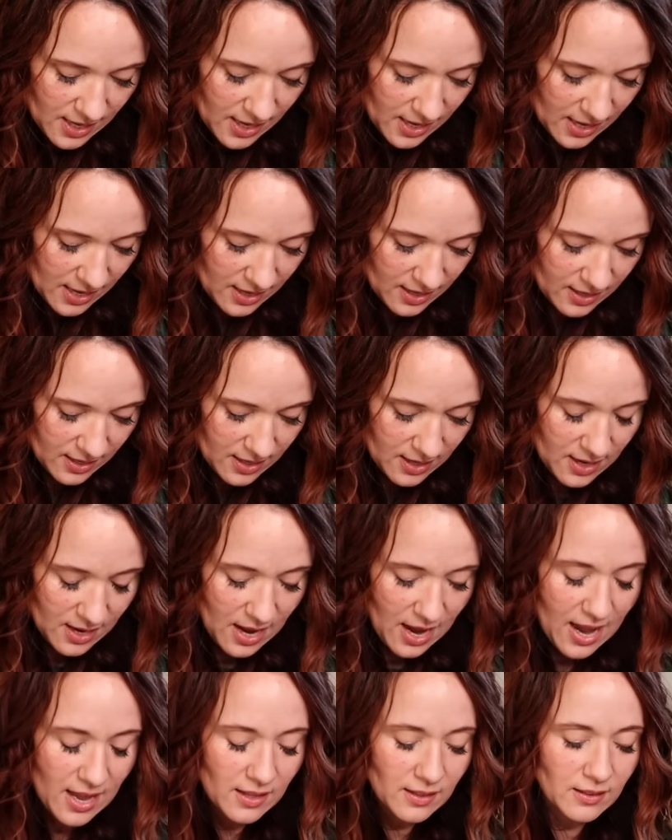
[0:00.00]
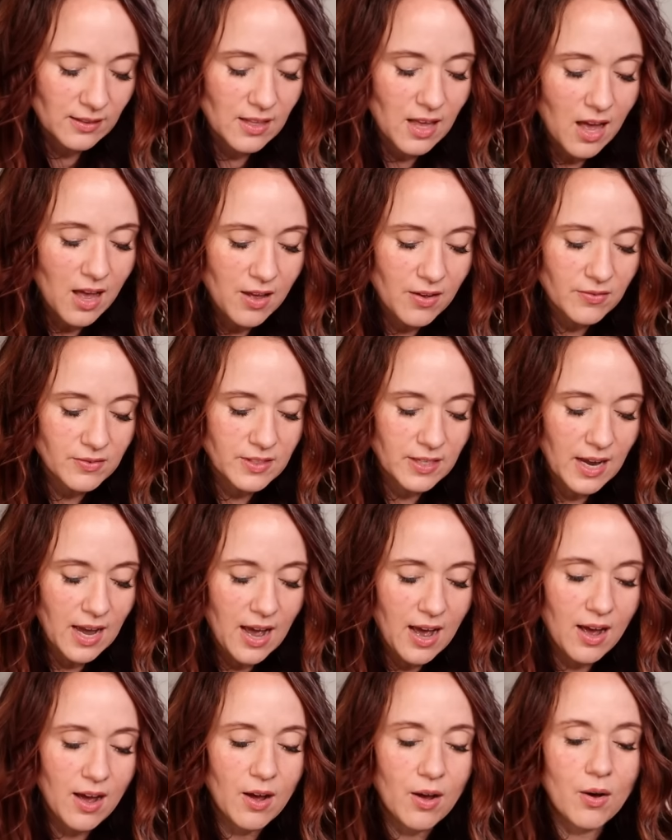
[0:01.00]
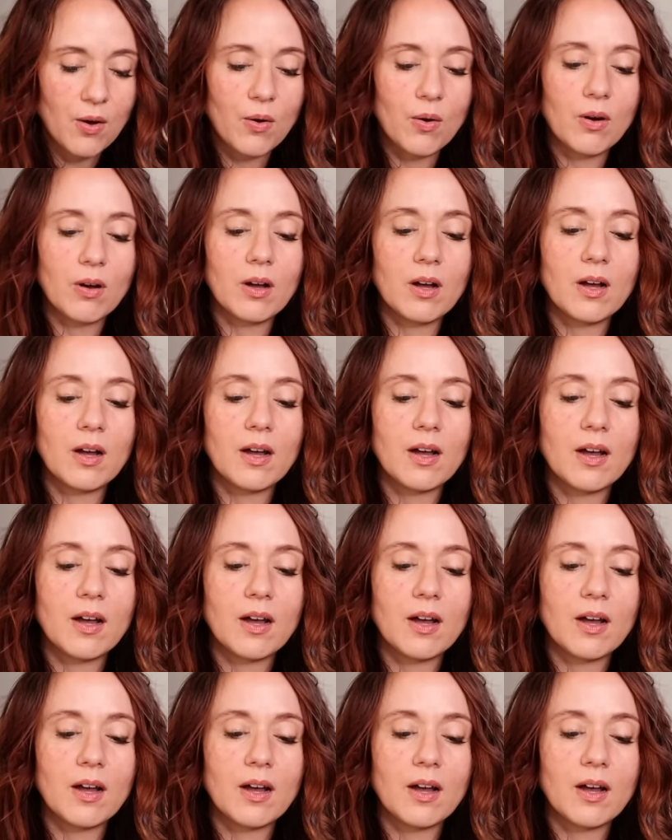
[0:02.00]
And I loved how